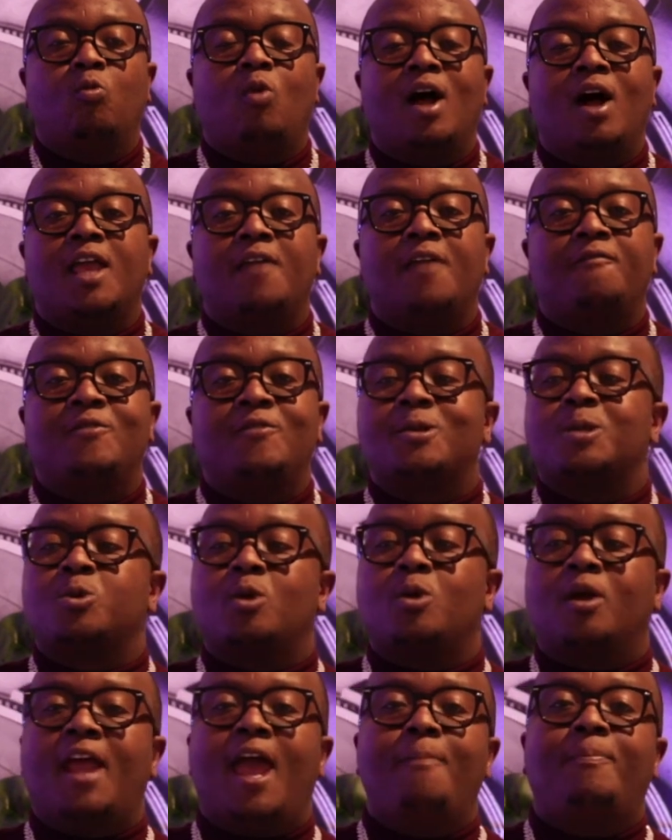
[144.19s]
Well, if this is
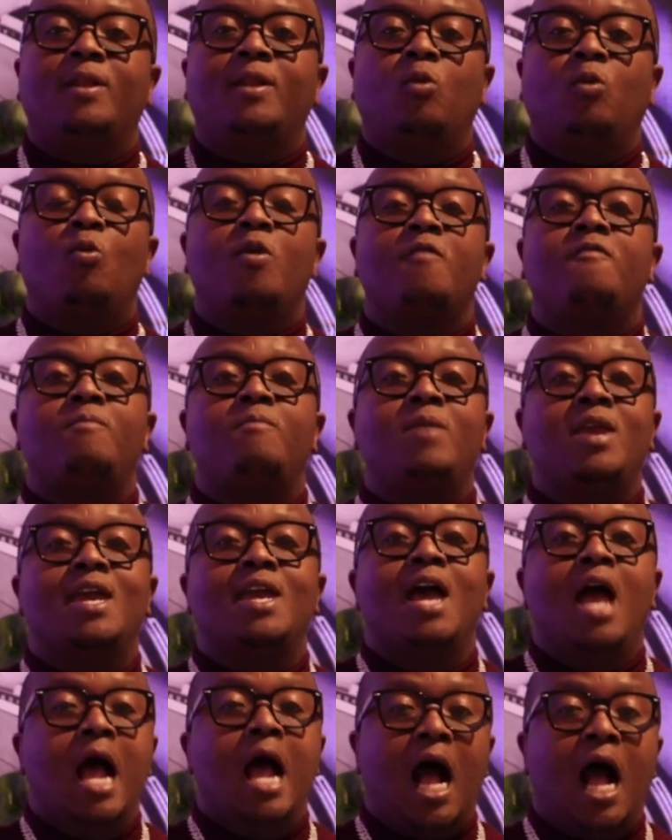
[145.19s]
not happening with
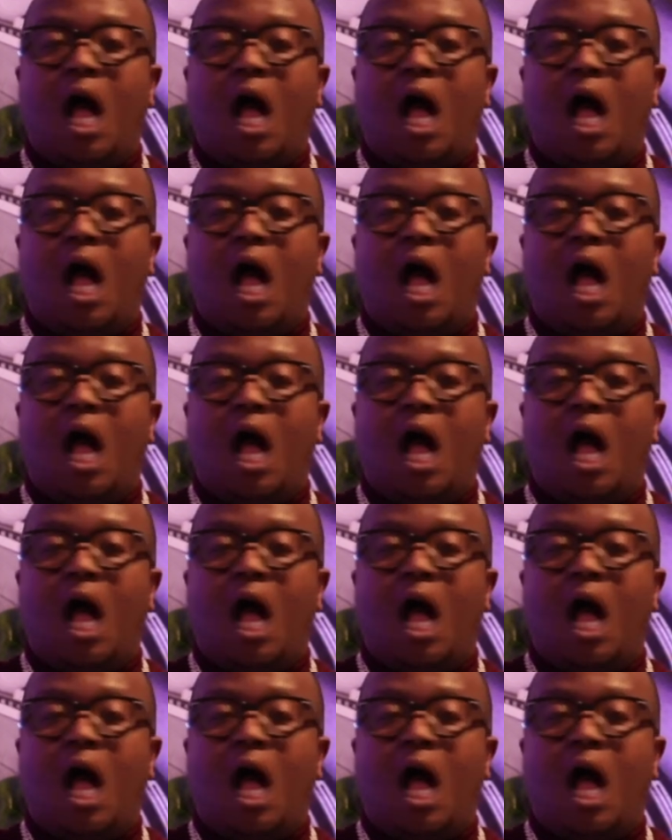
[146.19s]
me,